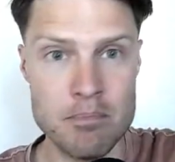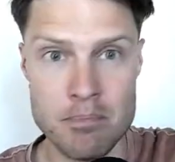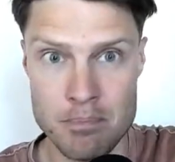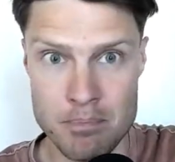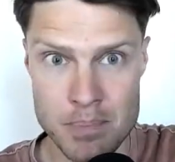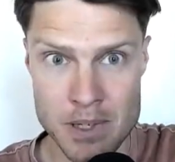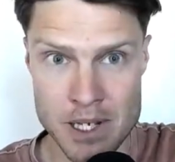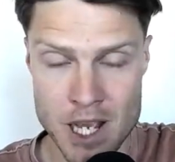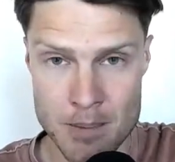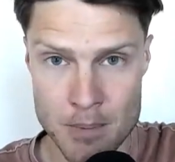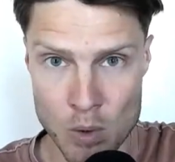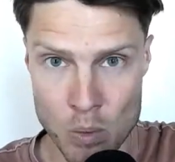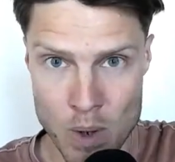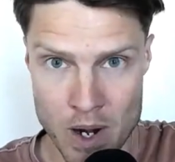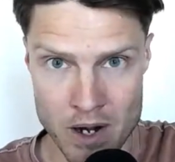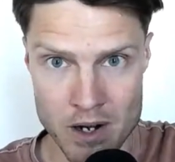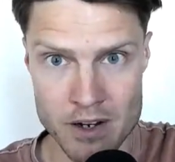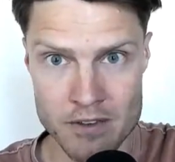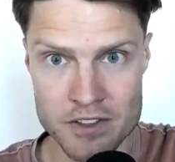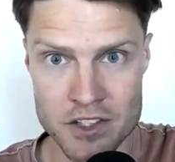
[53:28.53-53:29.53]
become
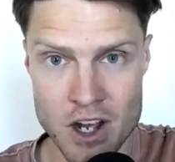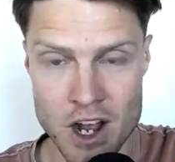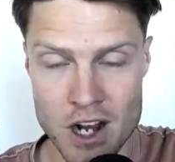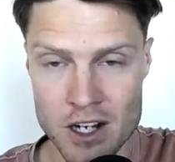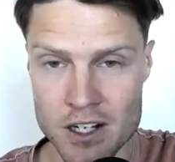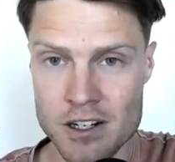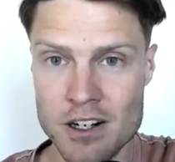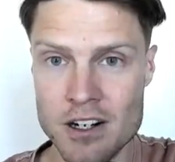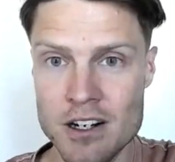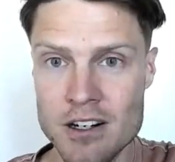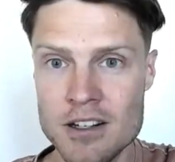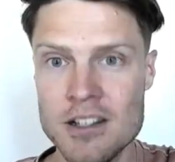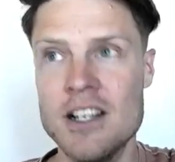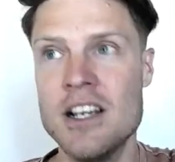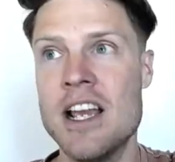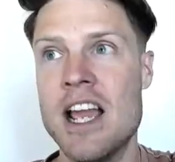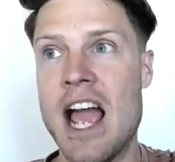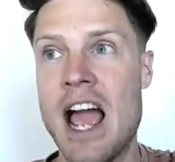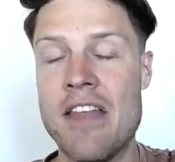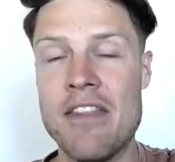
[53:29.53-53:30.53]
aware of Docker,
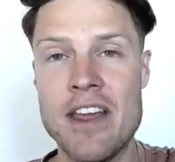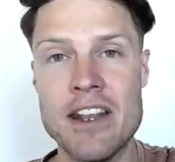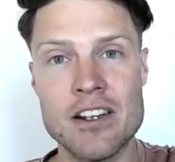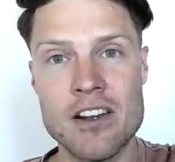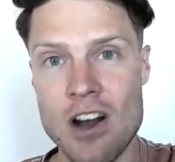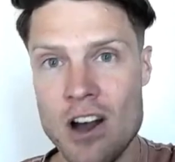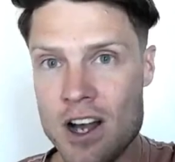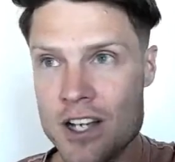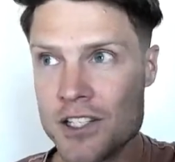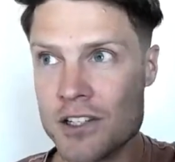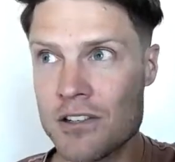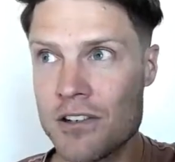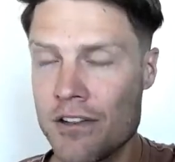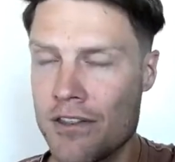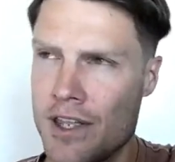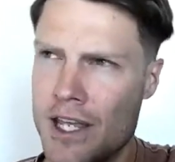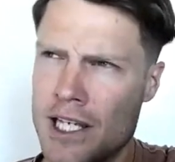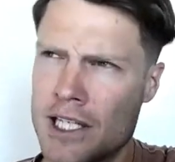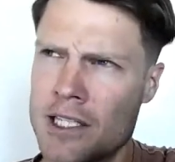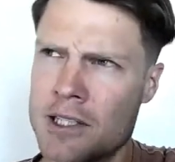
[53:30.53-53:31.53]
and then cause her to
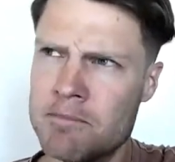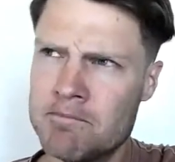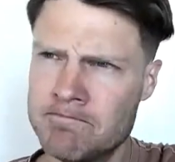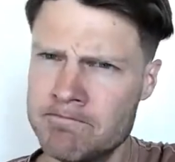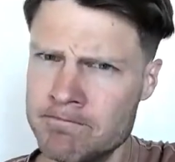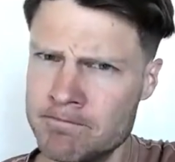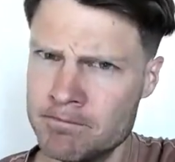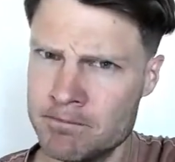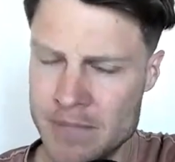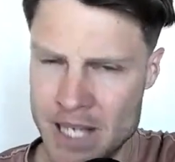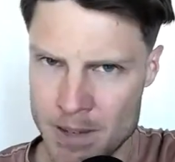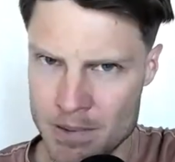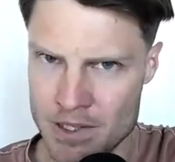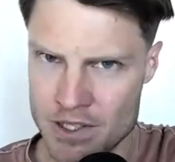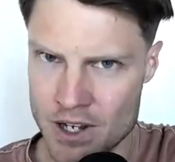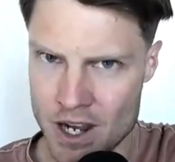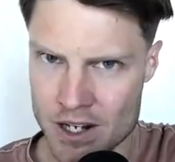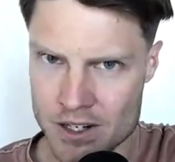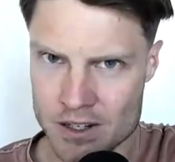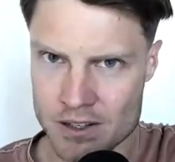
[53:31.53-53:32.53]
think, maybe
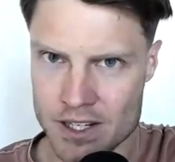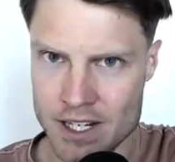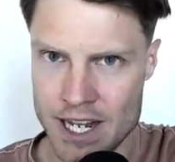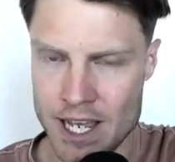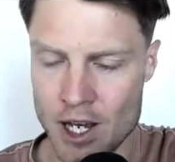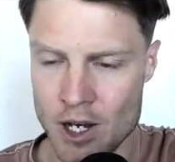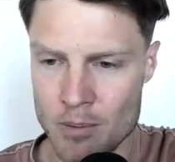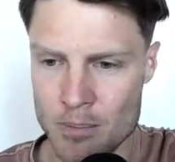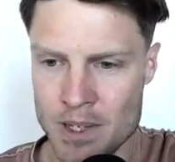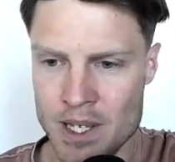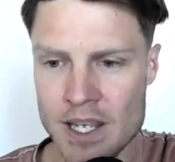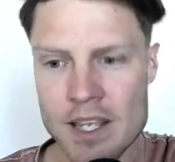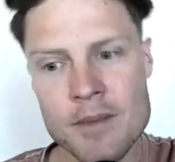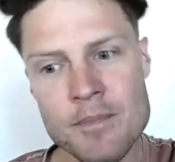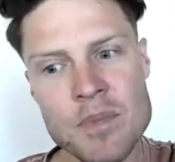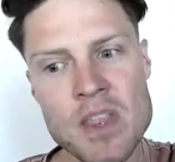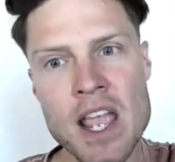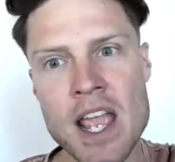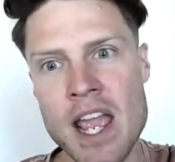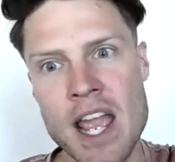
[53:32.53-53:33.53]
Docker could help me,
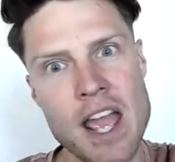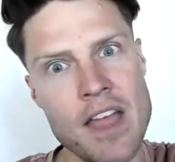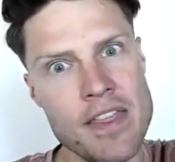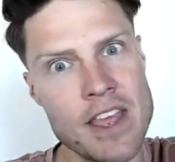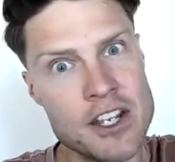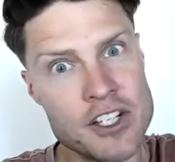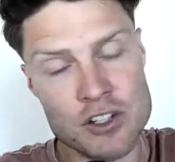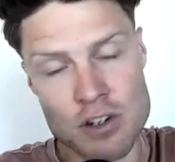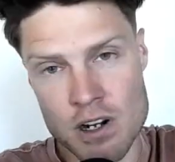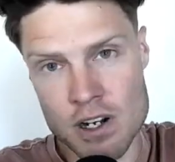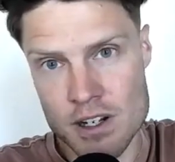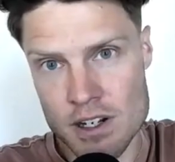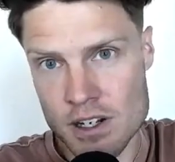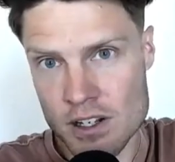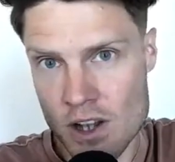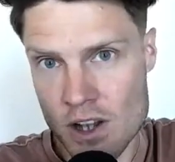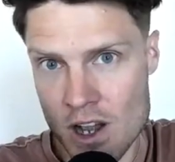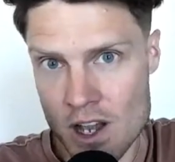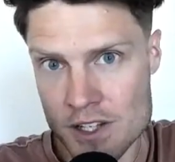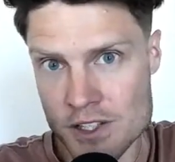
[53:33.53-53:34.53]
and then
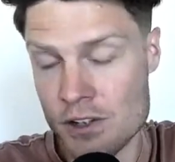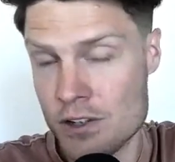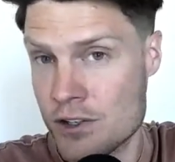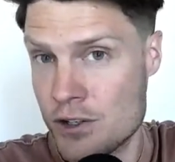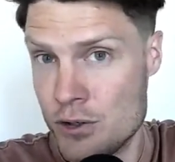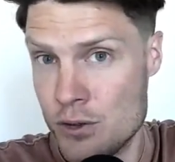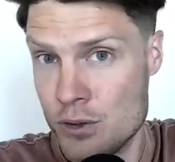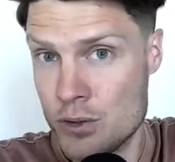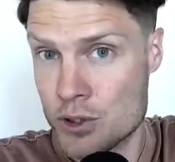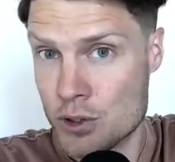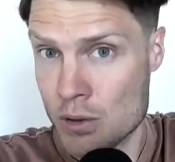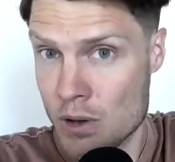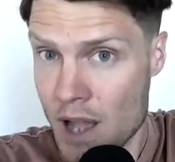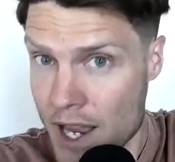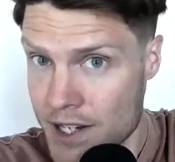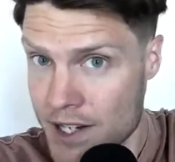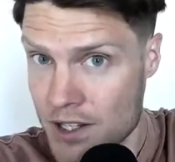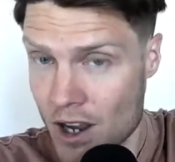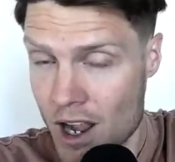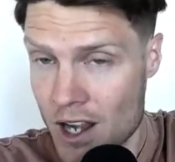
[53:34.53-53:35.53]
cause her to try
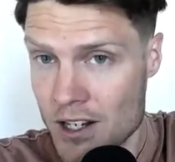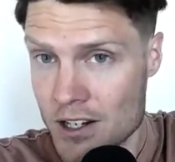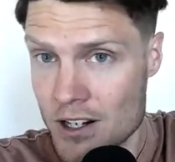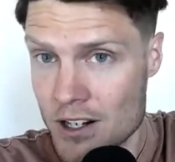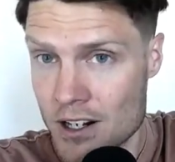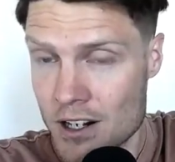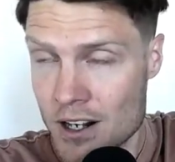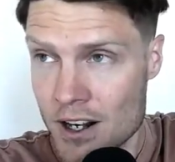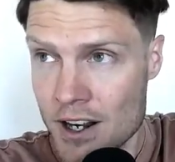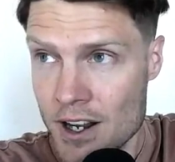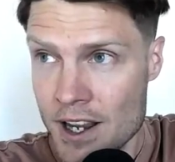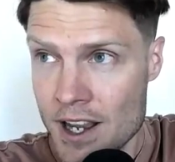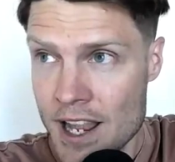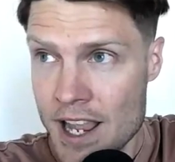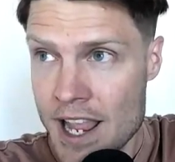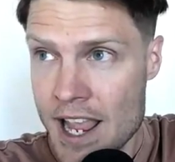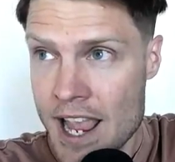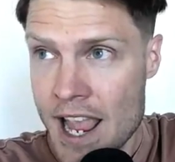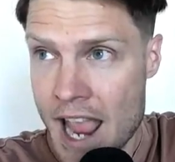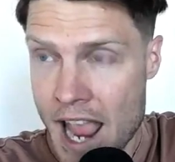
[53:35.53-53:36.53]
Docker
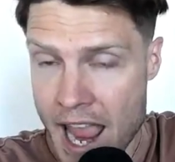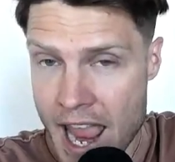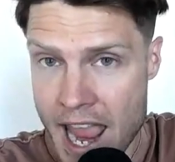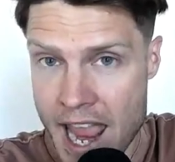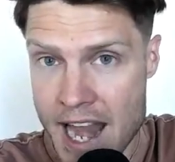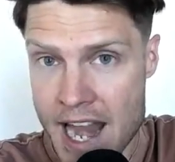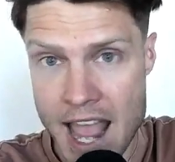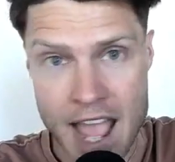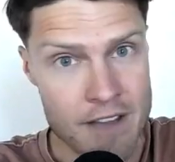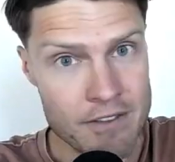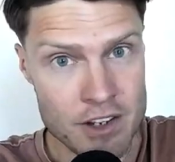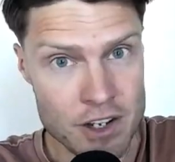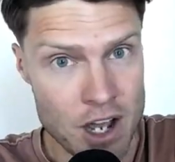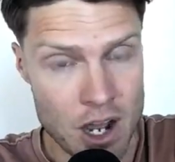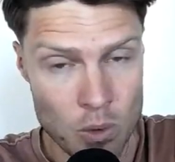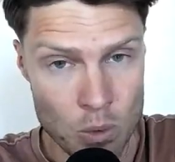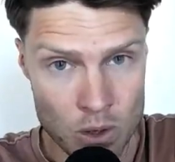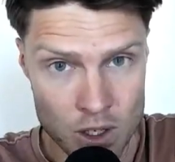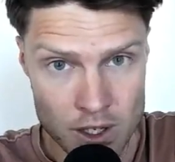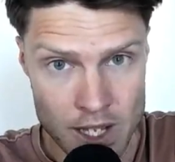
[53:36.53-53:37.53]
and have it not
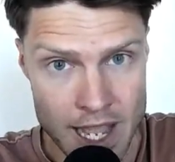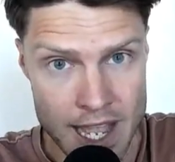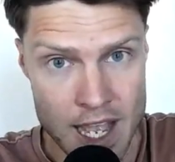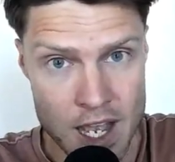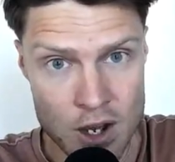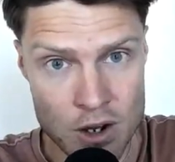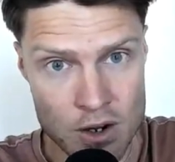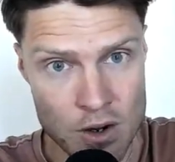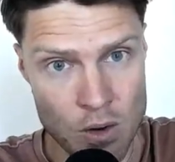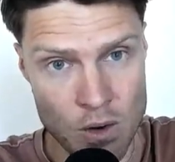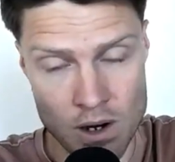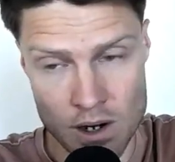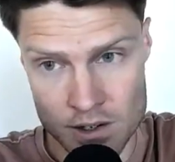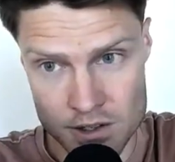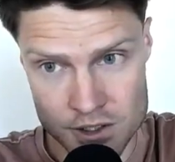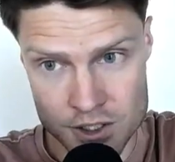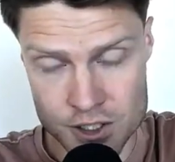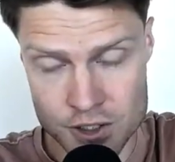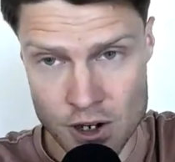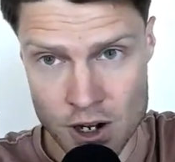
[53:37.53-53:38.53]
work out or
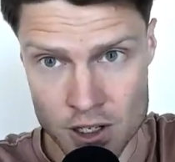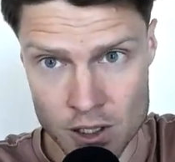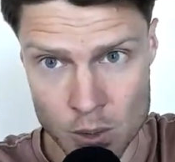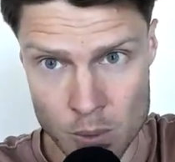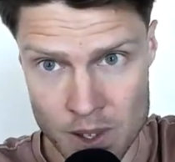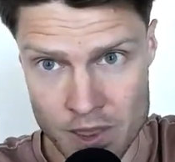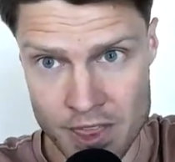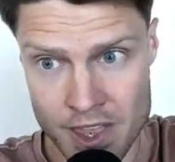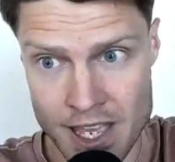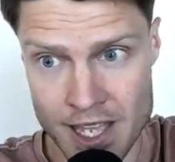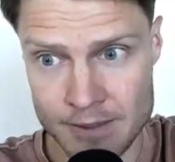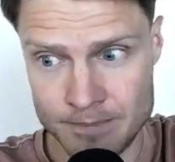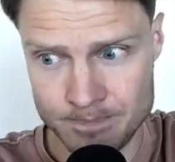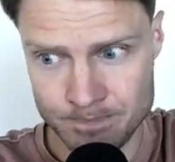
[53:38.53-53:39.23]
struggle with it.